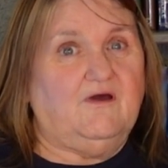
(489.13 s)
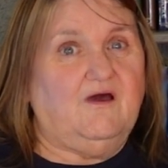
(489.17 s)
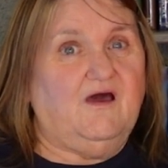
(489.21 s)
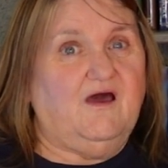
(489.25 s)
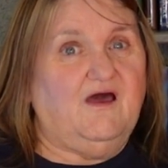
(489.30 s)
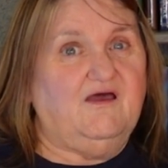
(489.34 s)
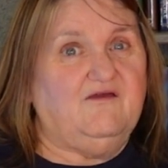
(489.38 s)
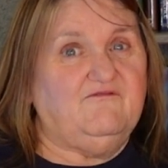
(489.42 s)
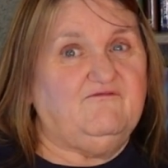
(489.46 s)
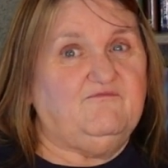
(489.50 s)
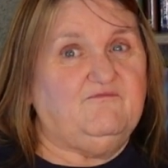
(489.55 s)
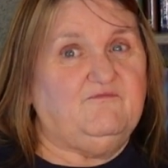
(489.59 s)

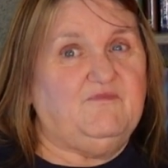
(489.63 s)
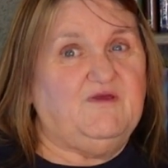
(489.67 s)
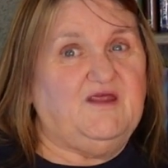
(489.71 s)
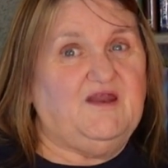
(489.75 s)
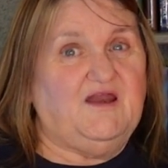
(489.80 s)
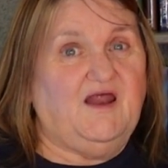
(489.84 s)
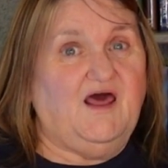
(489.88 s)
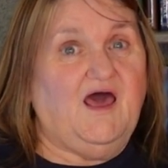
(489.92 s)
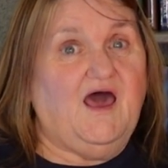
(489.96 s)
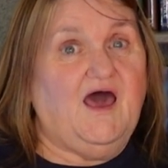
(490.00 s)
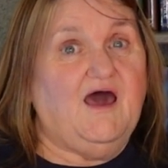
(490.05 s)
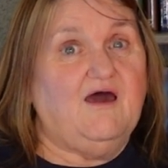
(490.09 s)
I've
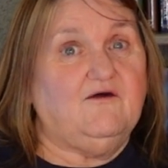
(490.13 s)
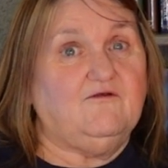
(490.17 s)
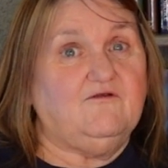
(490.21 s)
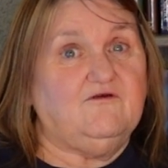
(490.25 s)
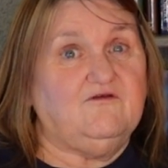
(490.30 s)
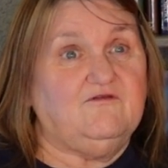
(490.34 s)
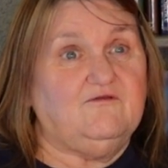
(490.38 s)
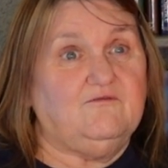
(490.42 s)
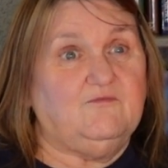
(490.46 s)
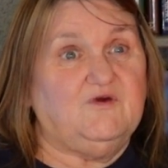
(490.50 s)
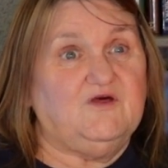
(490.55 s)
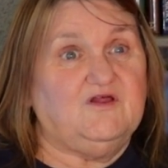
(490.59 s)
been out
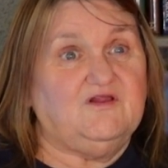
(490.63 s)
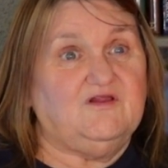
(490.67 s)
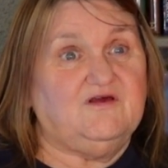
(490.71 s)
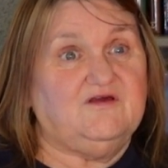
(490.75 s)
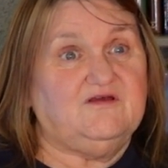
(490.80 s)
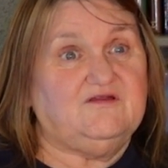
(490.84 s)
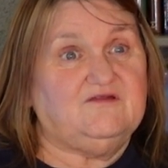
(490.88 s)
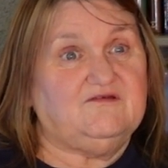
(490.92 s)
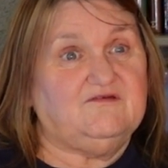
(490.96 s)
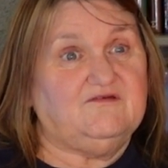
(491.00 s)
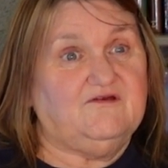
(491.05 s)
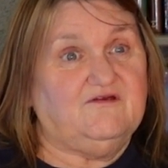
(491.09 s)
of the
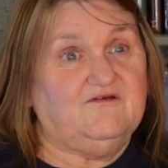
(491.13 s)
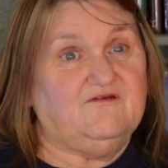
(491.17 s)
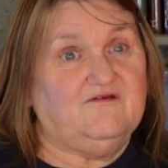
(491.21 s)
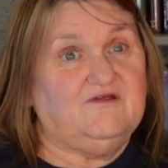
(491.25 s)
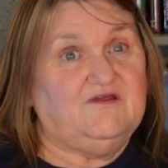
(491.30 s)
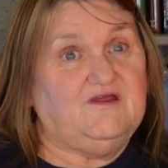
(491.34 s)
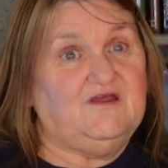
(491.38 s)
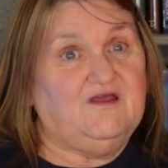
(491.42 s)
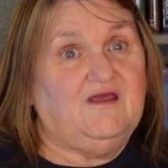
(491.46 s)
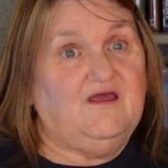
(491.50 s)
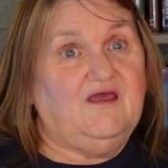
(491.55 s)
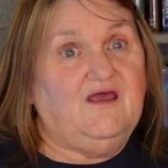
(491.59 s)

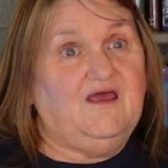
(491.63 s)
military,